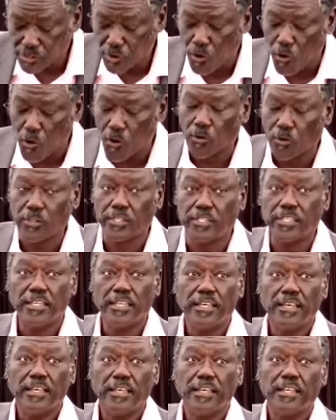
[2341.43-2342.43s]
old,
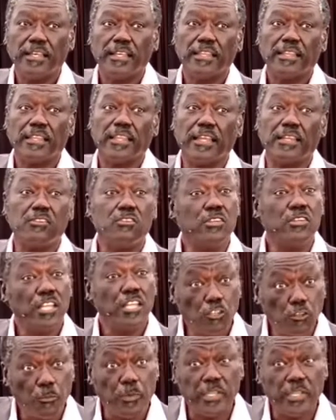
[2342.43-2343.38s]
then you need to be